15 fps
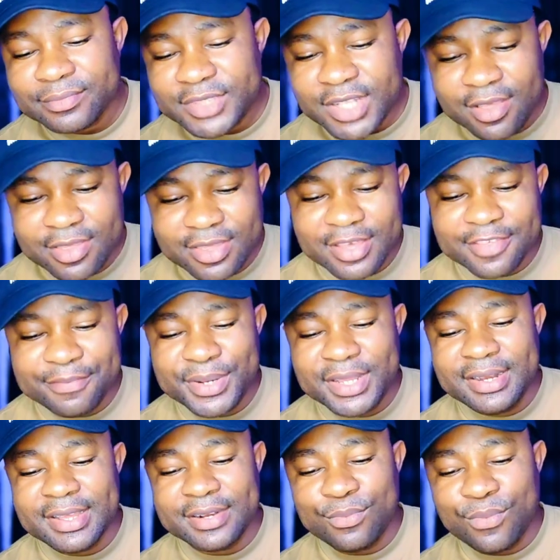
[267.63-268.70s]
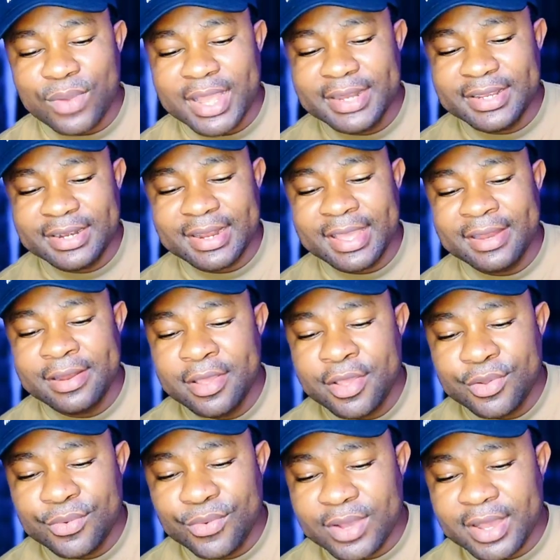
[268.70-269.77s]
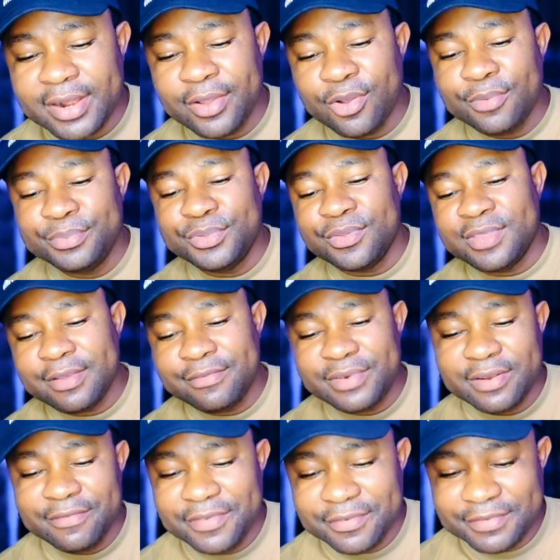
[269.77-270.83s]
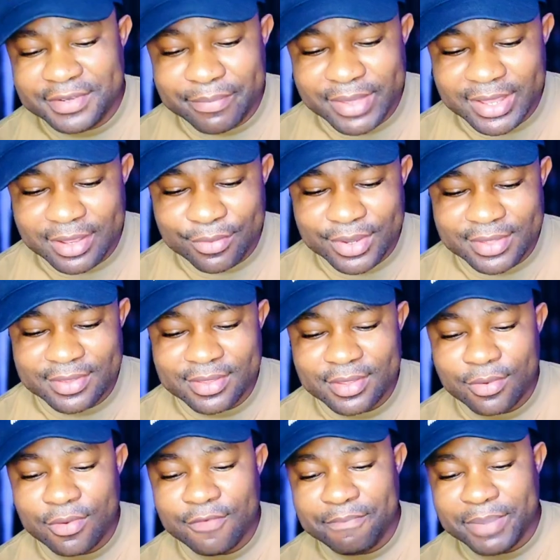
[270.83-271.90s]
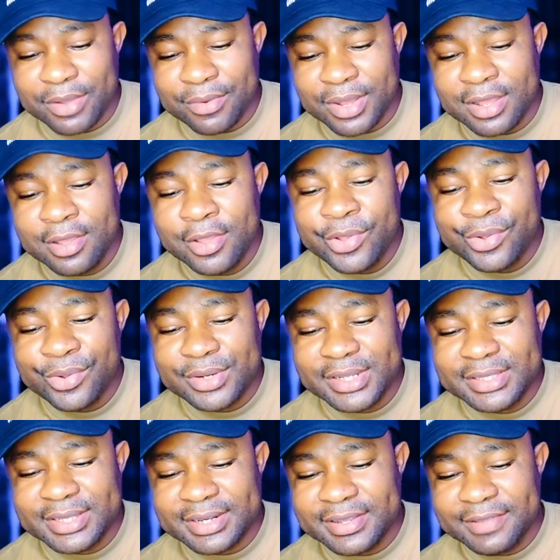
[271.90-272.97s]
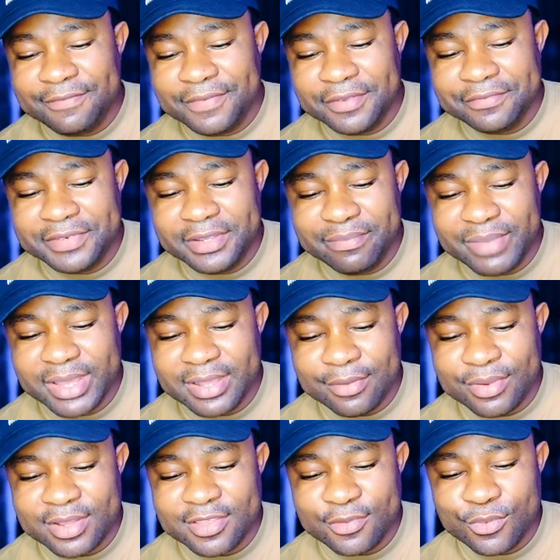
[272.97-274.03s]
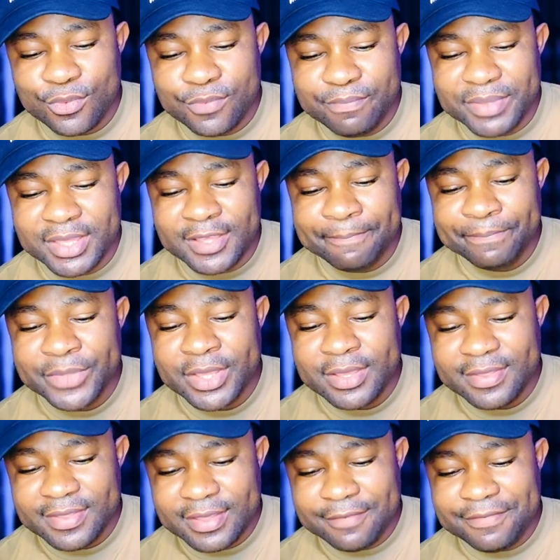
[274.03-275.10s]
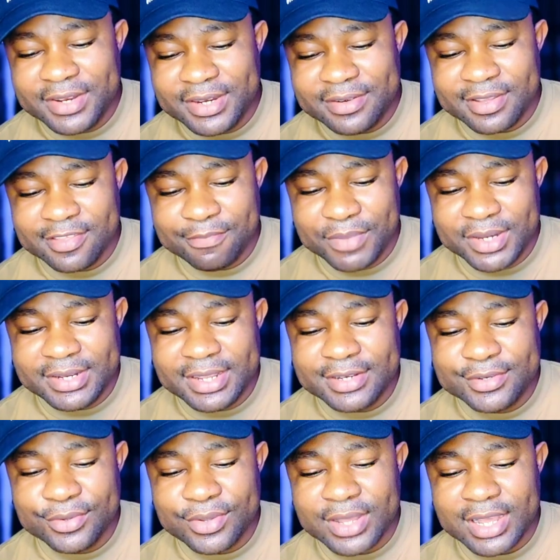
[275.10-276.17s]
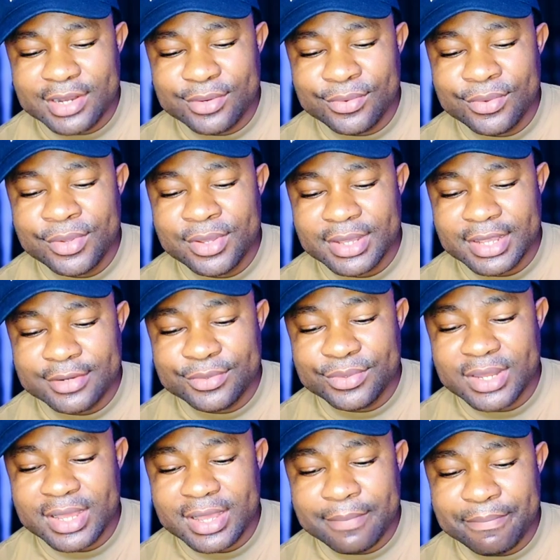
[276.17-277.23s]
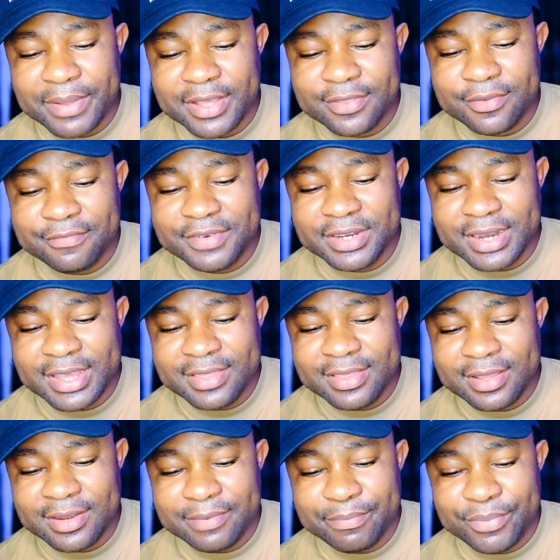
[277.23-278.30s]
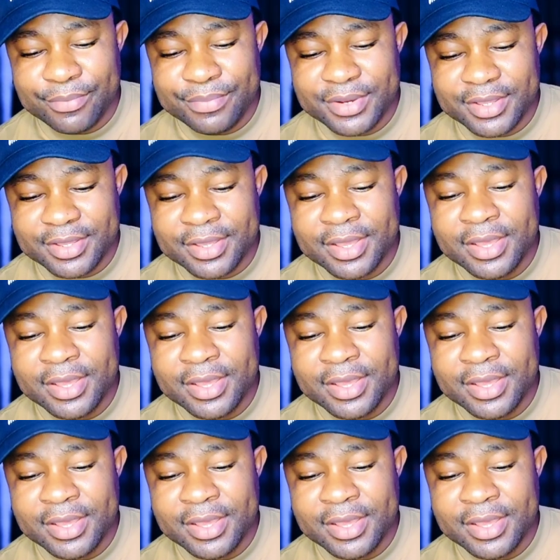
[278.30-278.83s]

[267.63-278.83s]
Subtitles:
She explained that while the line could carry up to 750 megawatts of power, only 350 megawatts could be safely transmitted to Kanu, Kaduna, and parts of the Niger Republic